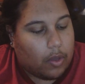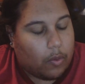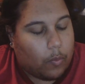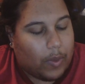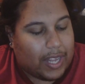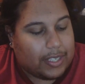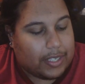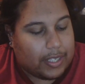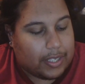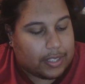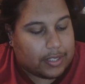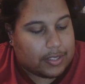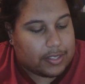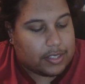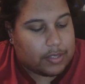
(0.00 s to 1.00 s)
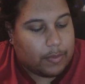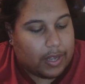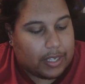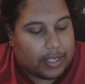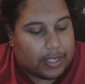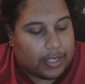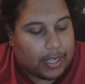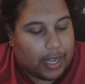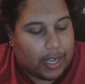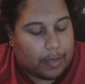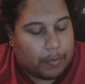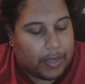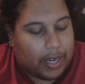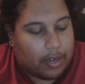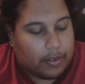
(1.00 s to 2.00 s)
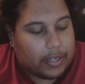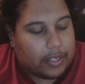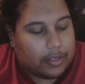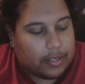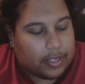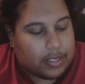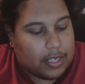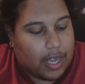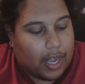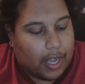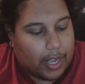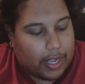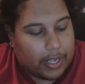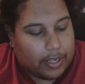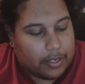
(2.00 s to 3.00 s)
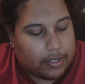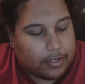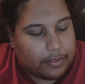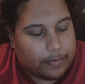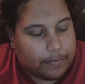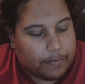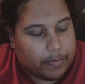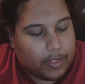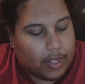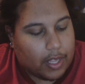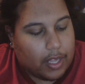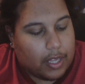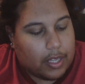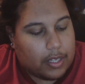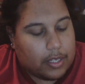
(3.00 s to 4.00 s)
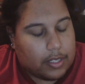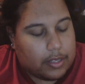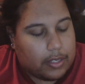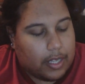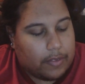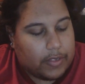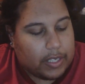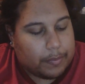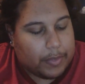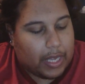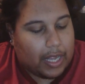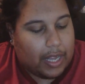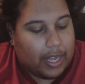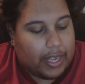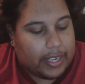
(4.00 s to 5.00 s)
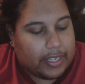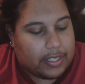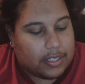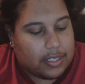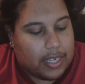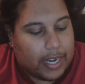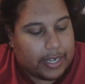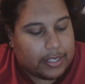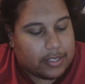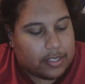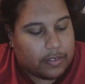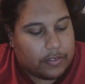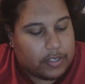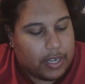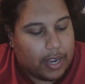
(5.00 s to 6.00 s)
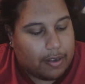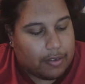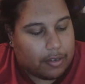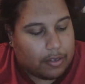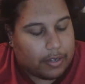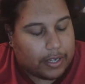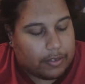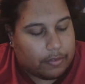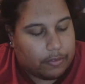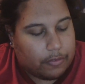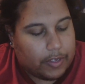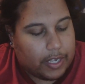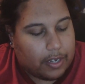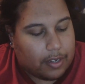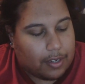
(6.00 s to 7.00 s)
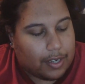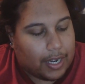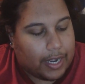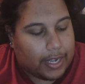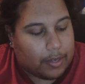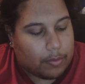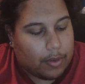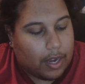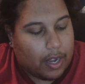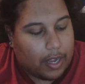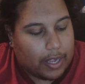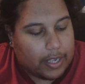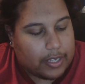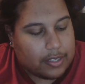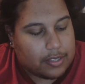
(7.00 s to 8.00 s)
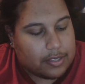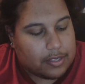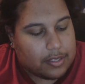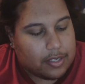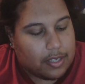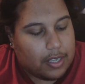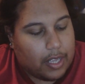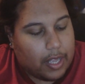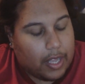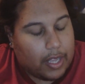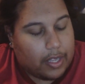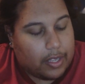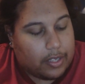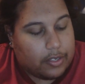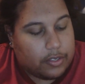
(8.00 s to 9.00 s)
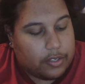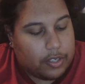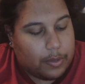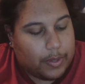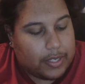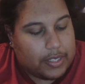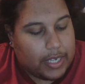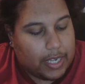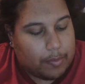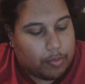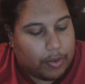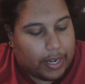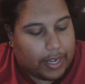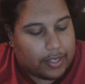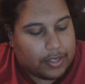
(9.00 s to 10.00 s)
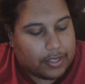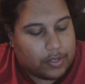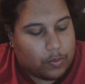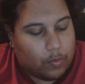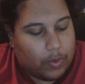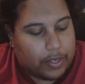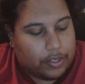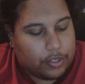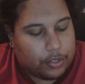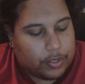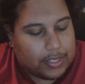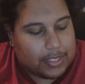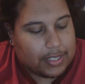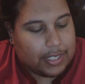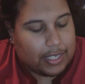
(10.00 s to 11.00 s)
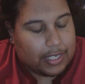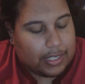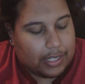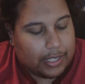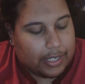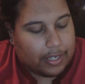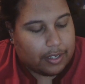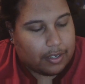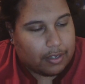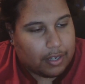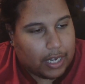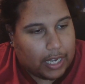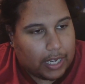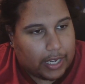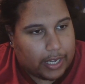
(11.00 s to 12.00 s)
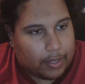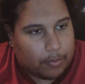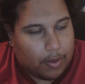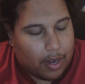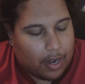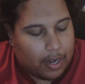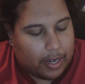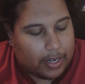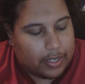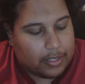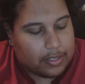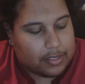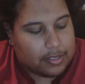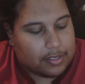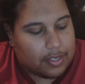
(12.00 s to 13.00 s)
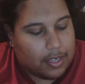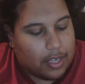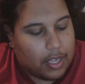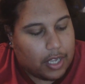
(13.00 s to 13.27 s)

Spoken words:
welling and swelling I bear in the tide. Leaving behind nights of terror and fear I rise. Into a daybreak that's wondrously clear, I rise.